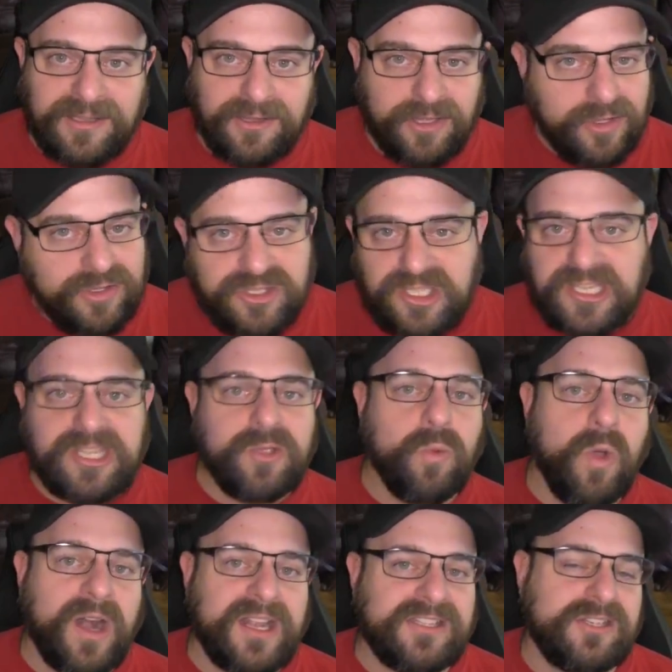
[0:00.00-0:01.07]
usually you
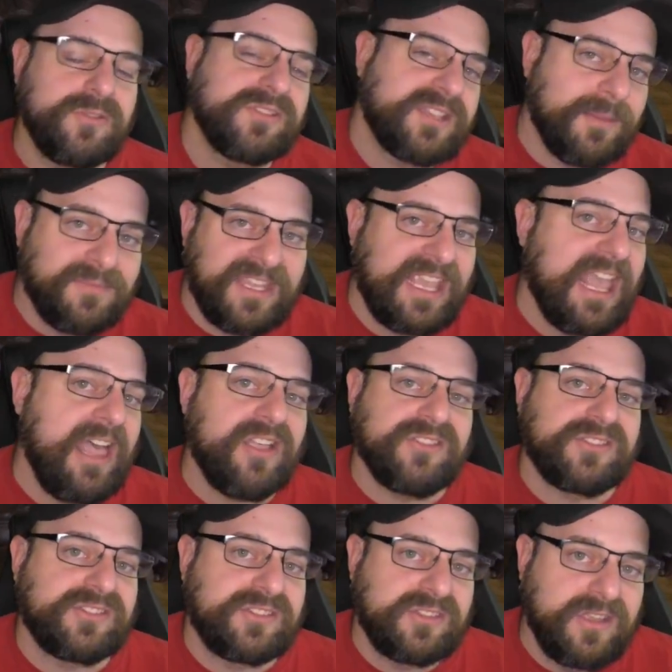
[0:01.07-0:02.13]
want to do something
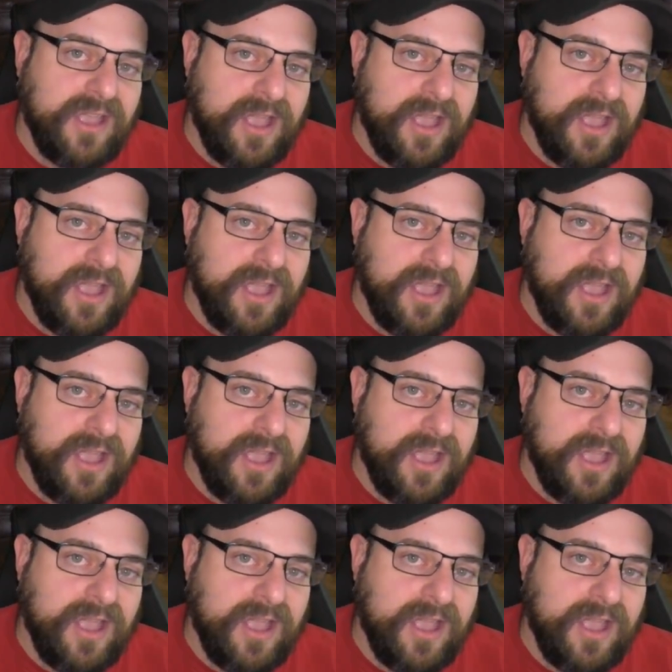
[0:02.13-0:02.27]
else